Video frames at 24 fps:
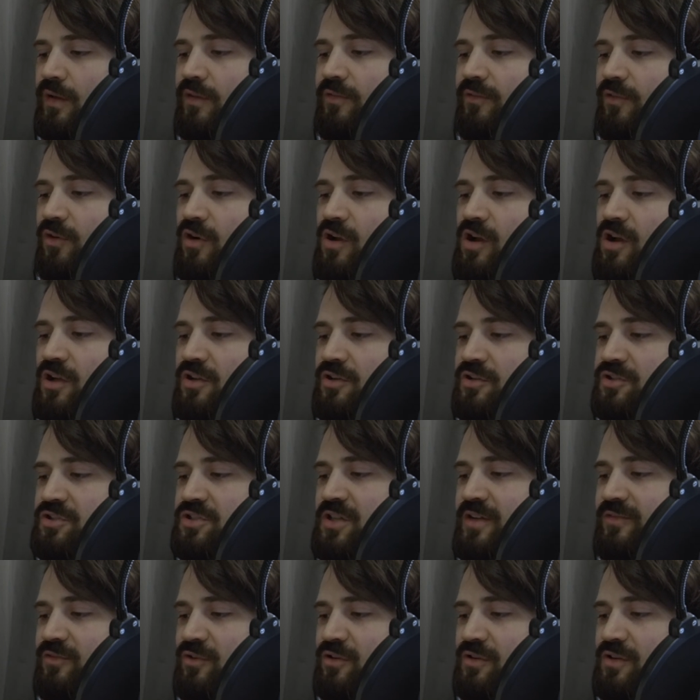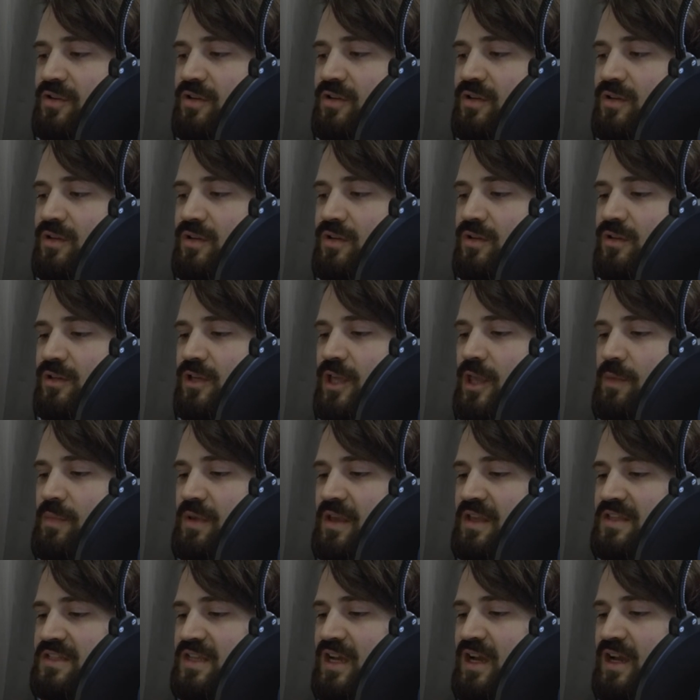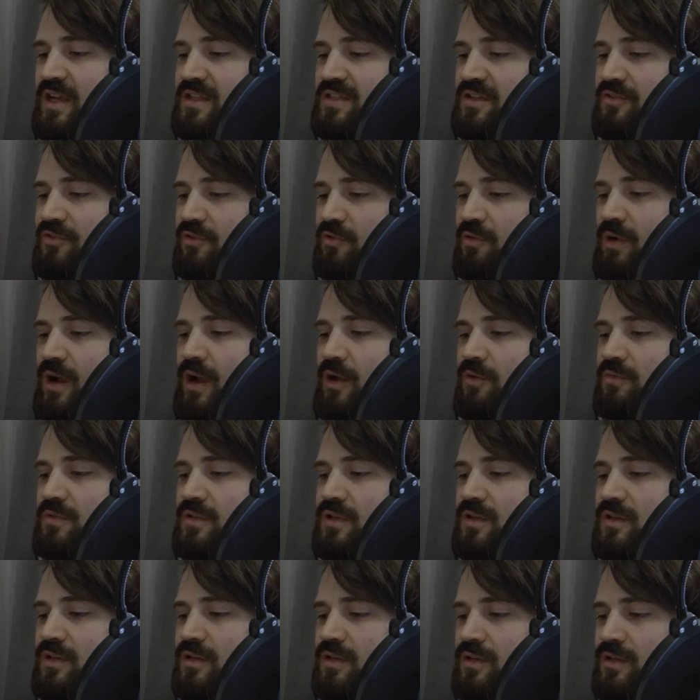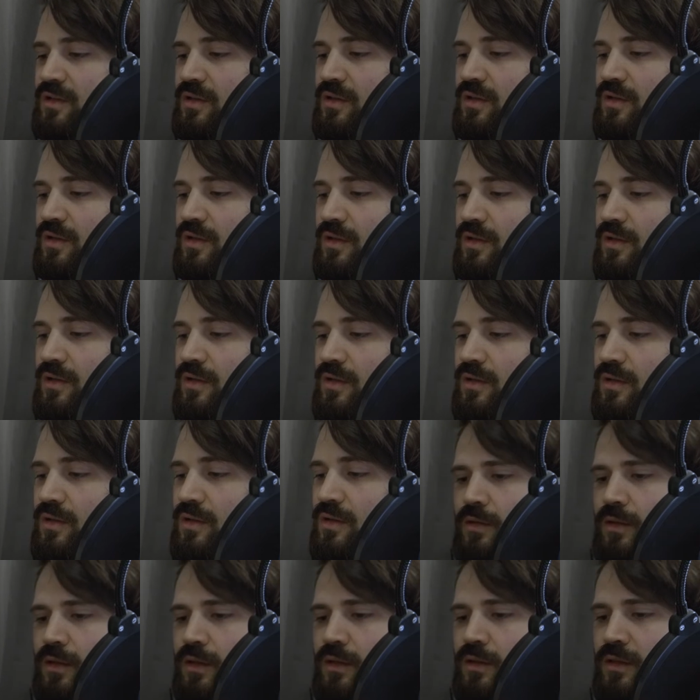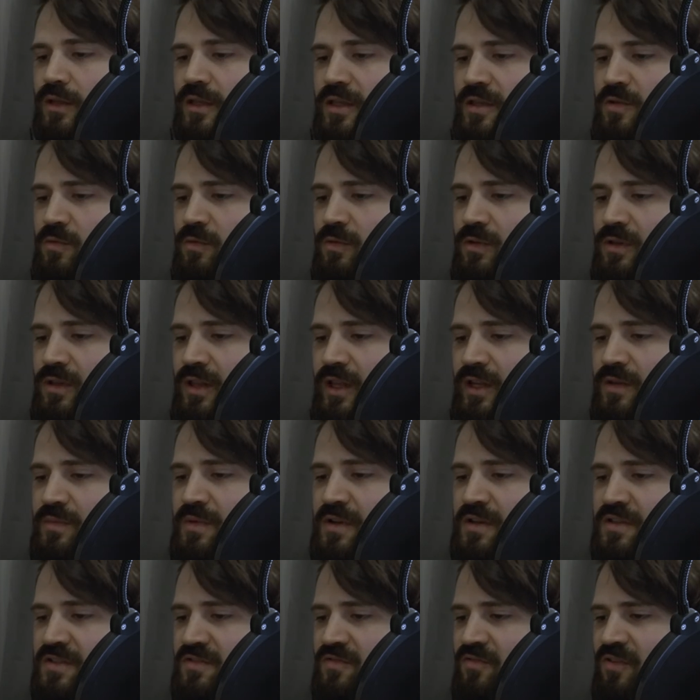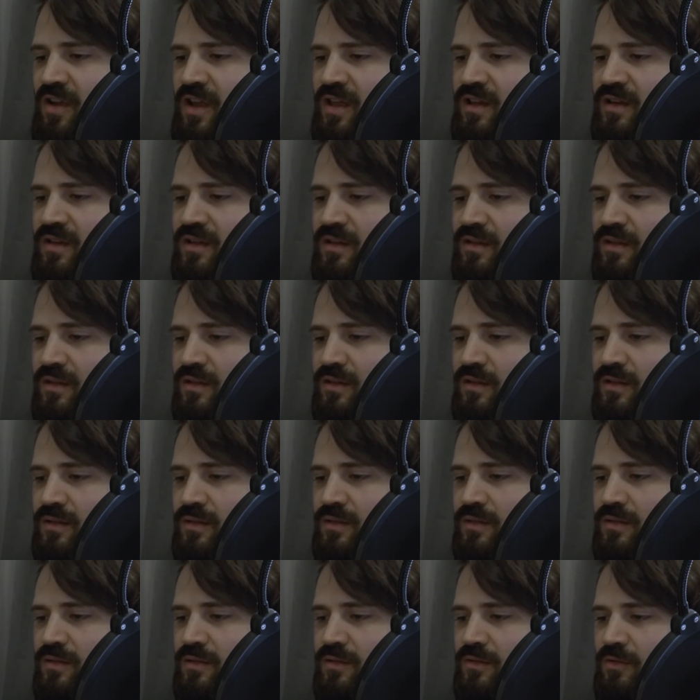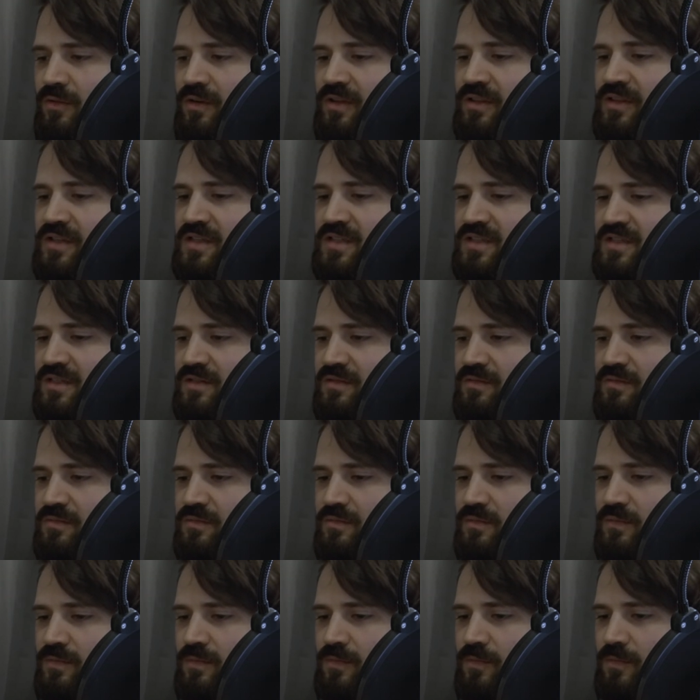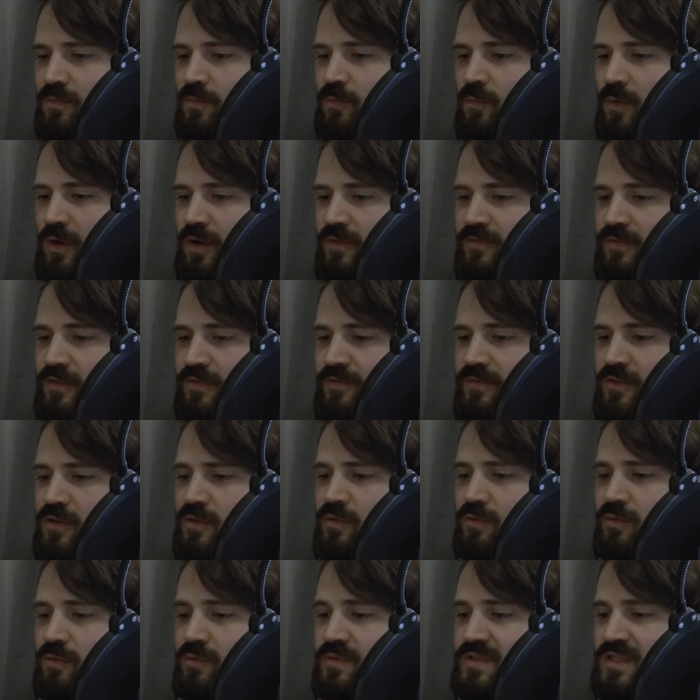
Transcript: Ferran shivered, keeping his eyes on the ground. Liuel had been his friend, or at least one of the few who